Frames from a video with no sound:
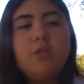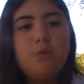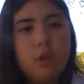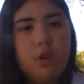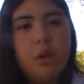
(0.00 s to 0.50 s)

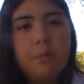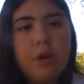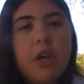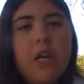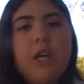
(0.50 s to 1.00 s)
Do not
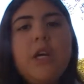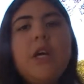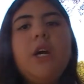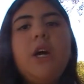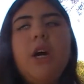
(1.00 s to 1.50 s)
bring
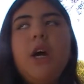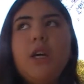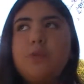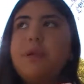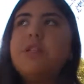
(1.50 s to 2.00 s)
any
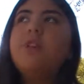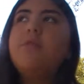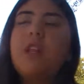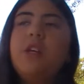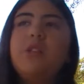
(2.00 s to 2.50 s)

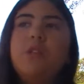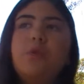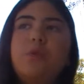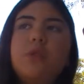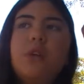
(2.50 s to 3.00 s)
expensive things to
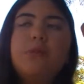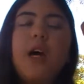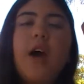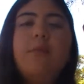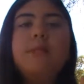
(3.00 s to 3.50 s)
school.
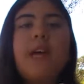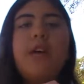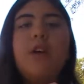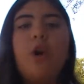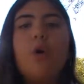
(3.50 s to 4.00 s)
Sometimes they
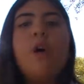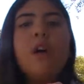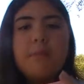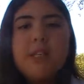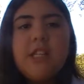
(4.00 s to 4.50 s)
can go
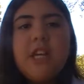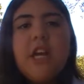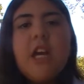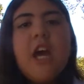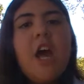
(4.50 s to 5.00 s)

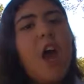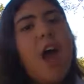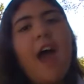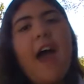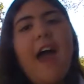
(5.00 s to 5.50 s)
missing
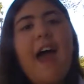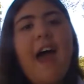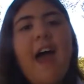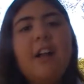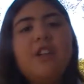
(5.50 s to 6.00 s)

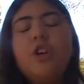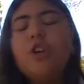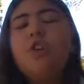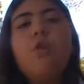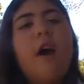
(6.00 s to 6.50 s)
and
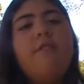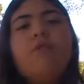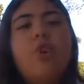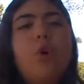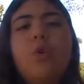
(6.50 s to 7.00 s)
you have
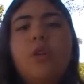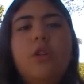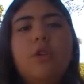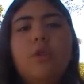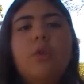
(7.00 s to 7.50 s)
no
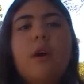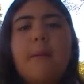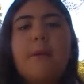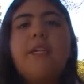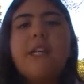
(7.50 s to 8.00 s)
clue how
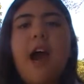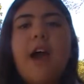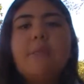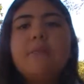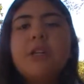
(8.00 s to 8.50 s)
many
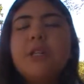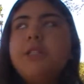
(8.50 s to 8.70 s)
times